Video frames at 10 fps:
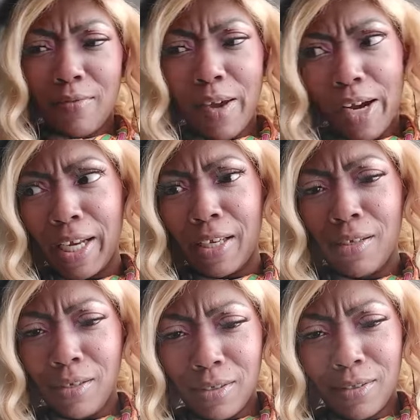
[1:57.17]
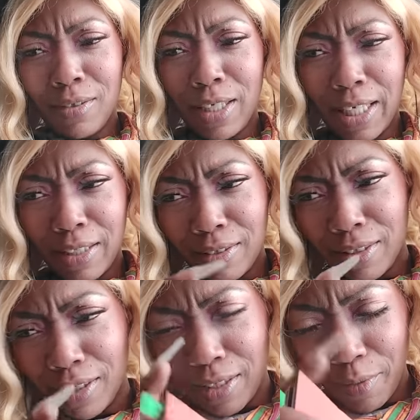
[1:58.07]
very end
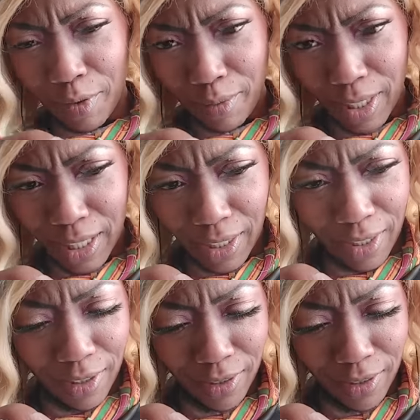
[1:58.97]
of the reading.